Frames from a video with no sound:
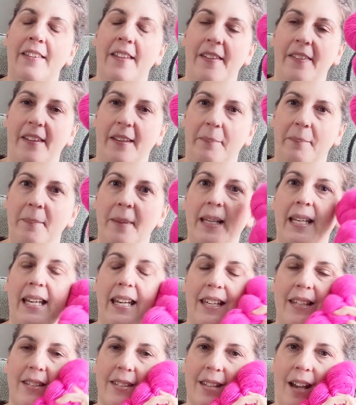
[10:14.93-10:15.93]
then the
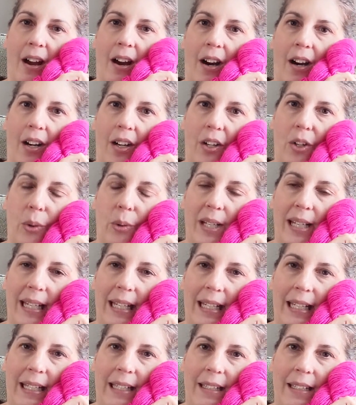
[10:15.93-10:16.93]
minis are
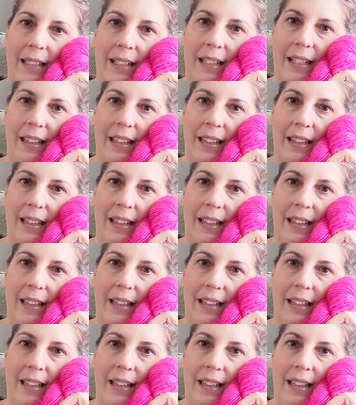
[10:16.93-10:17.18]
green,